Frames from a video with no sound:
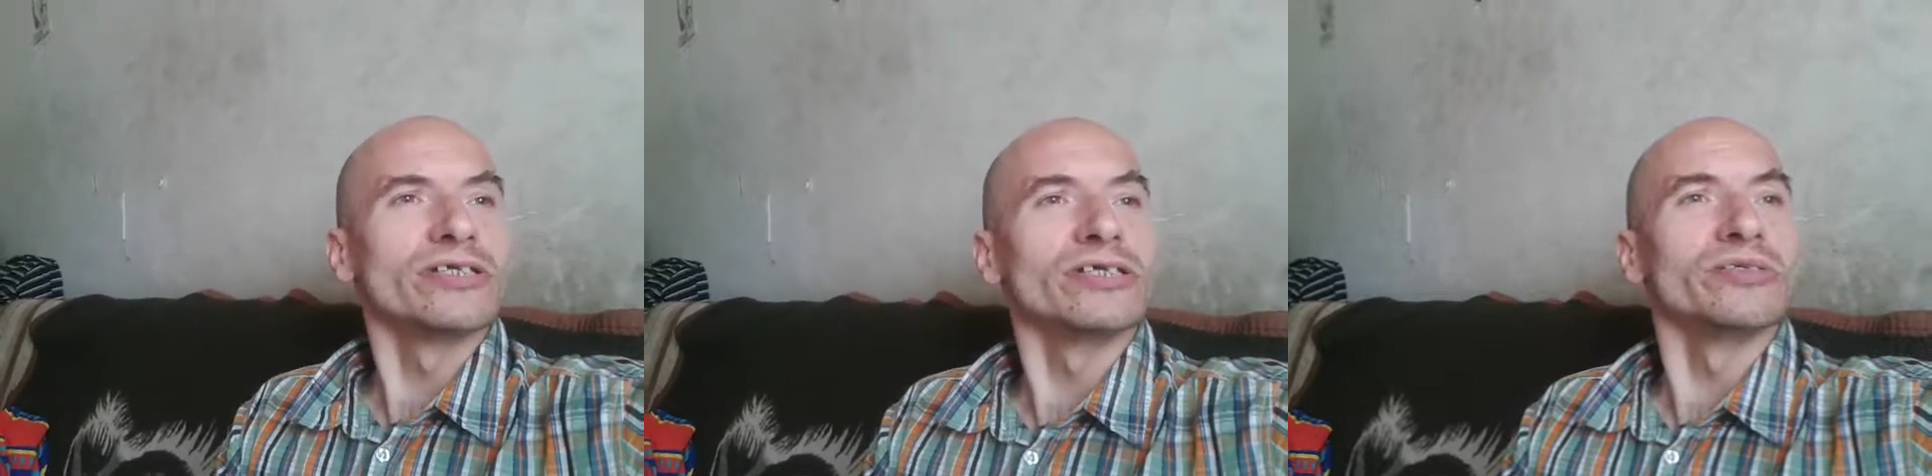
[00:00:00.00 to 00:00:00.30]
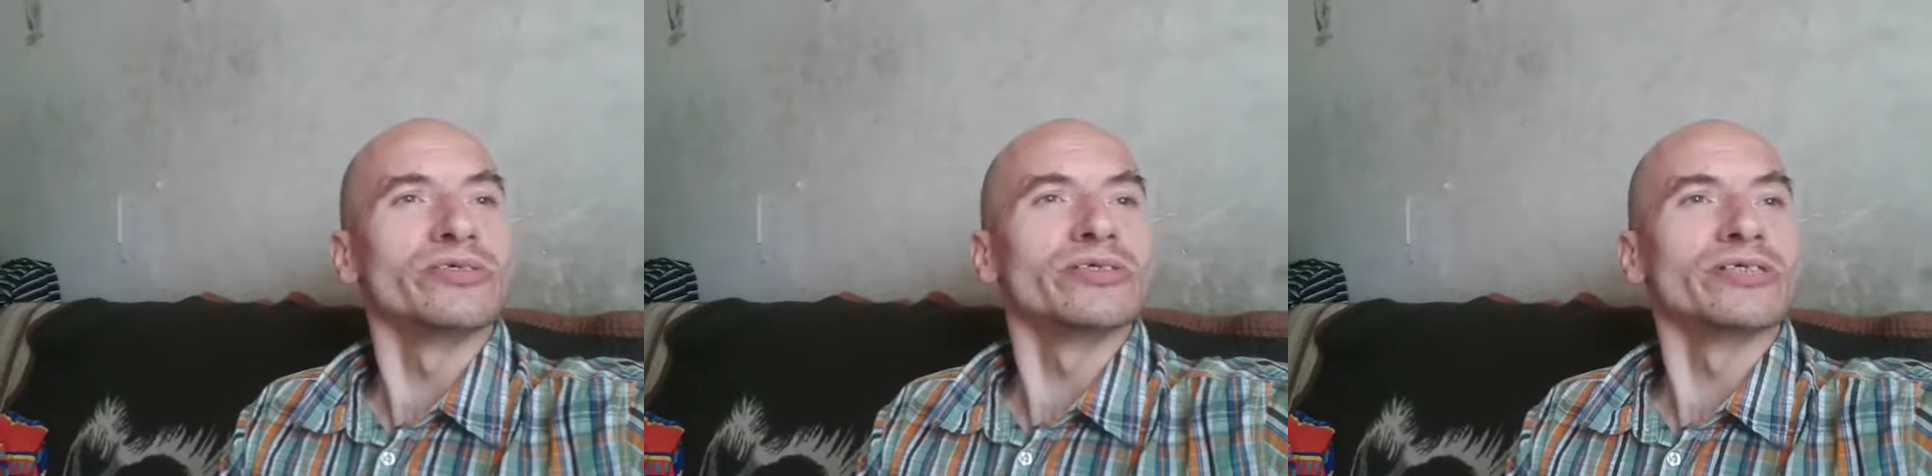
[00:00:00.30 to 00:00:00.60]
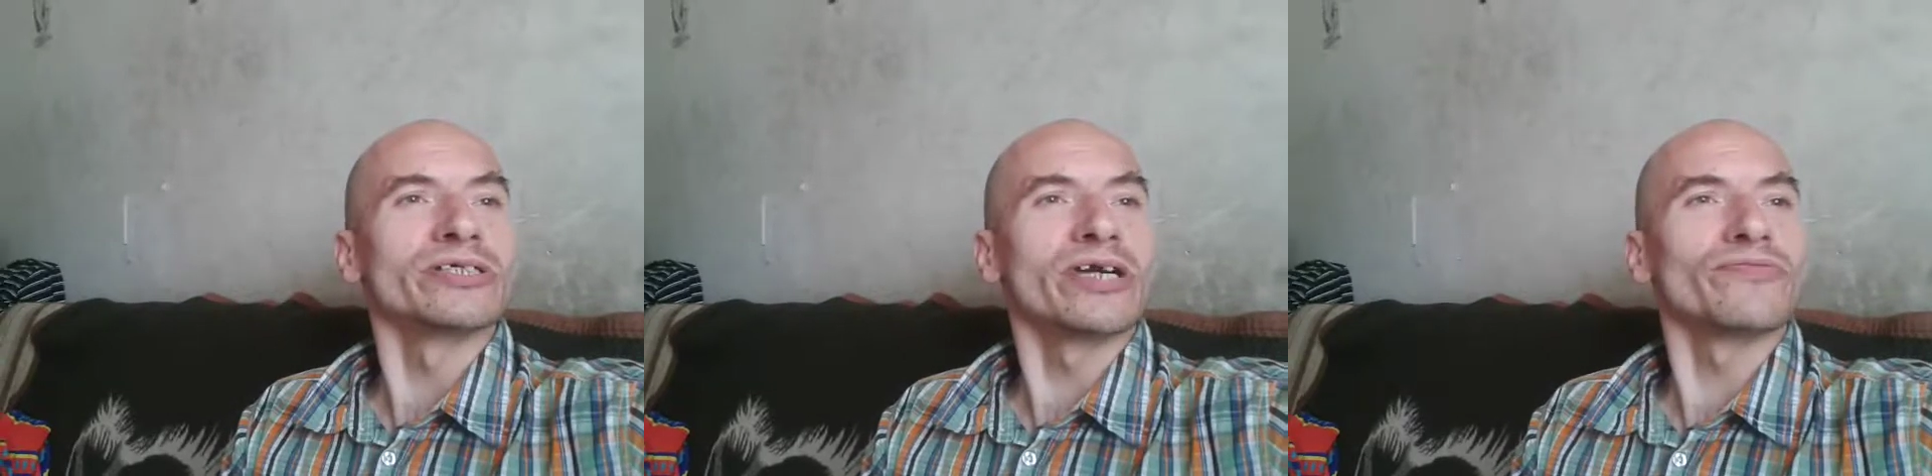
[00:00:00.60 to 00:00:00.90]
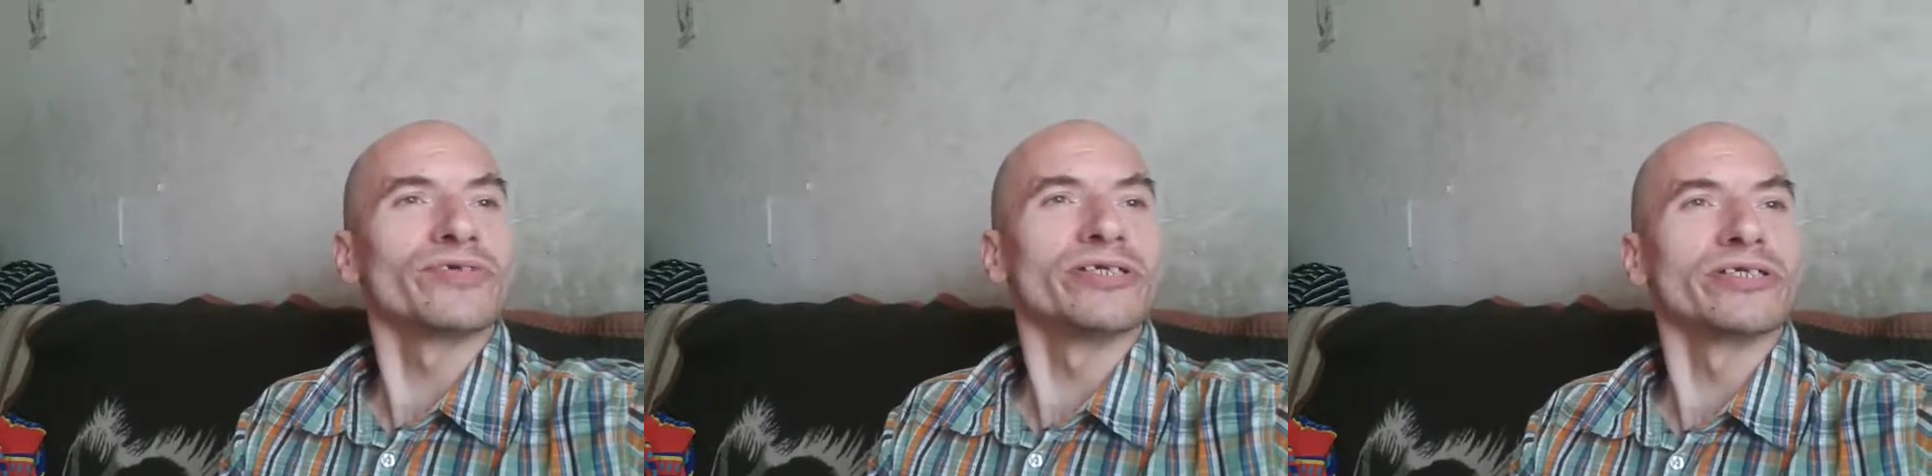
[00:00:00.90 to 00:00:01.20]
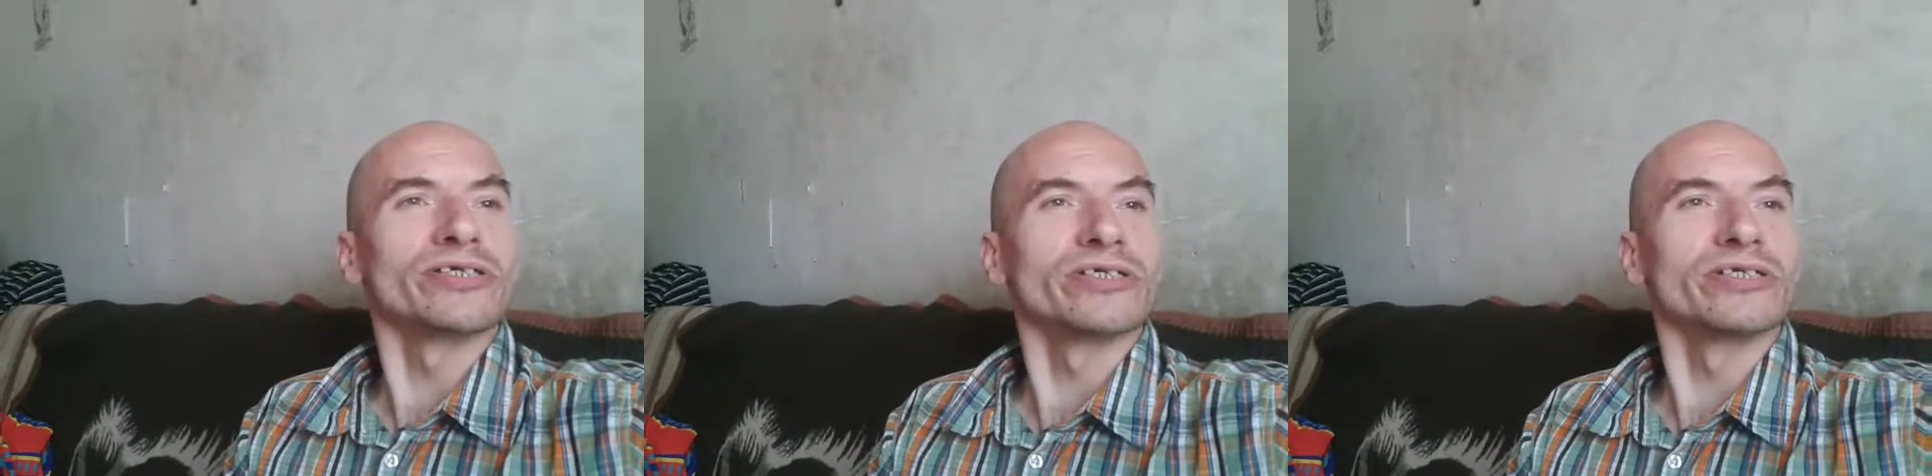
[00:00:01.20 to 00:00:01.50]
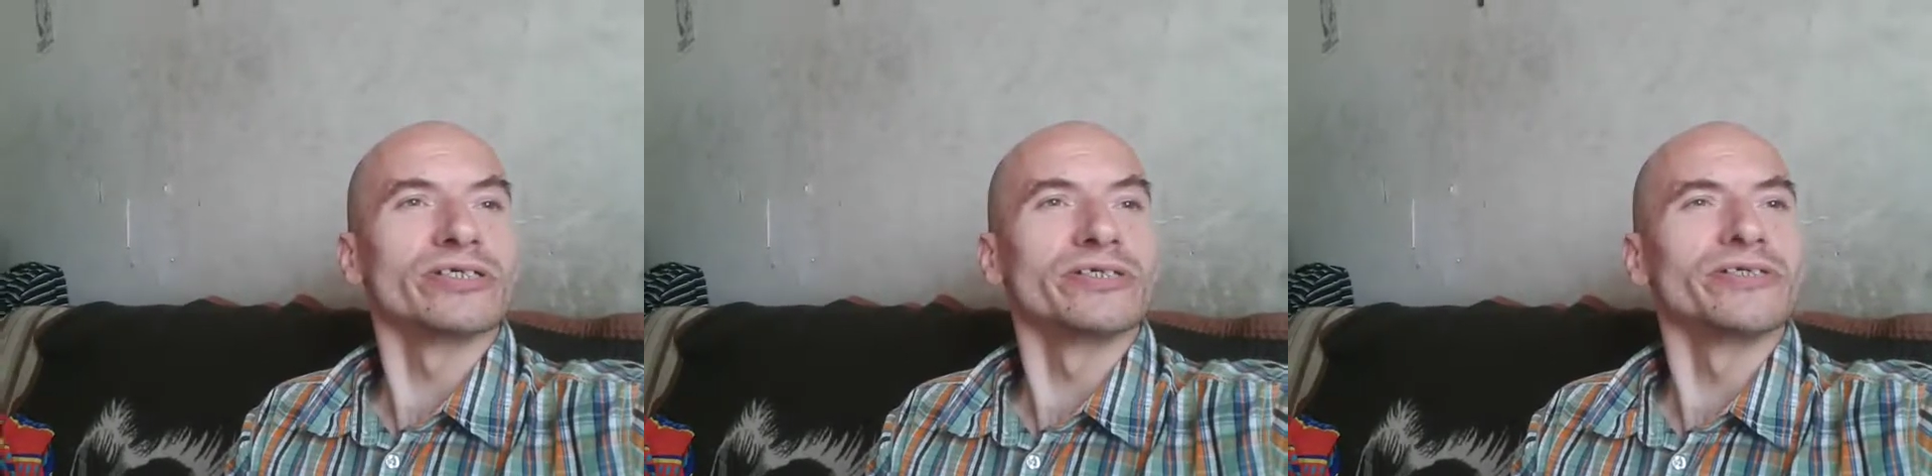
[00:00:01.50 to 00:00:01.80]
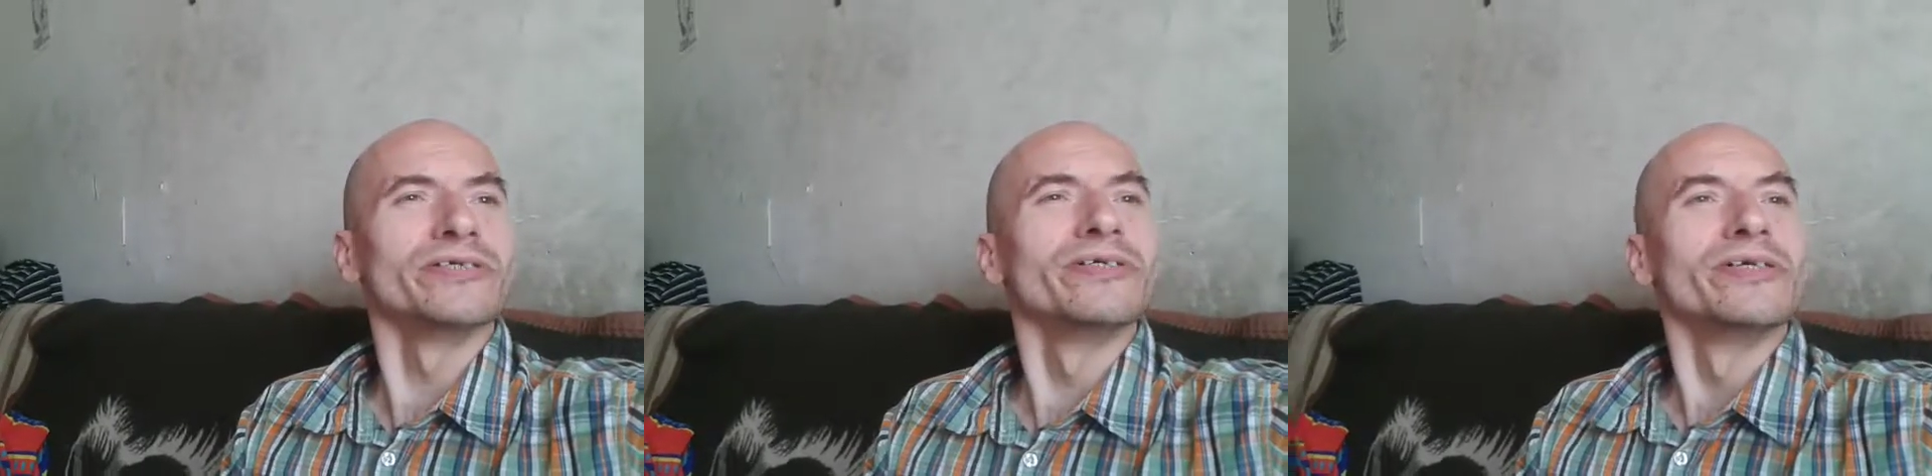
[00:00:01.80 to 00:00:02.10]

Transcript: in uh, having uh,